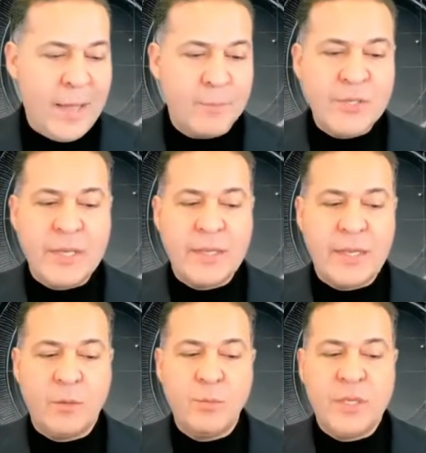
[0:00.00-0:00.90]
I'm saying
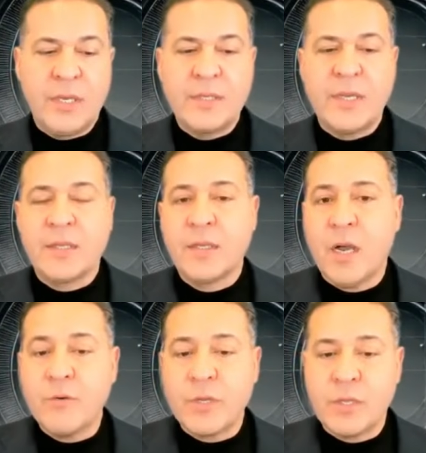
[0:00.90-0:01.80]
that media is not
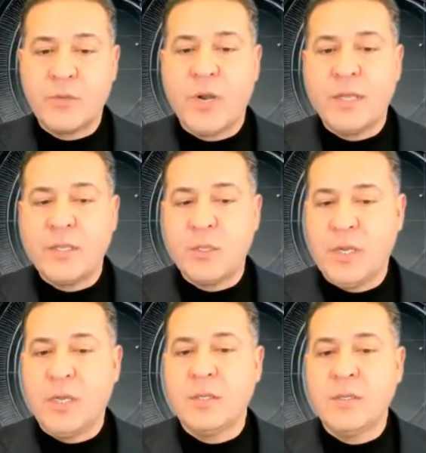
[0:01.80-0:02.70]
covering this right is
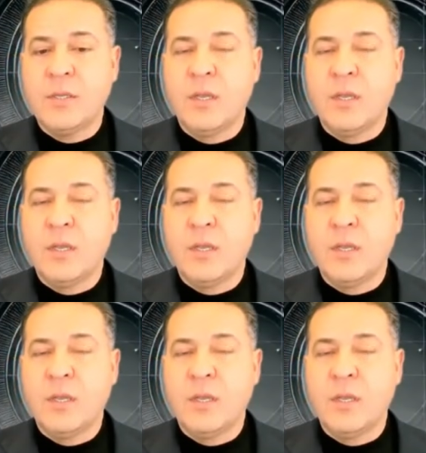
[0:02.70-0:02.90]
because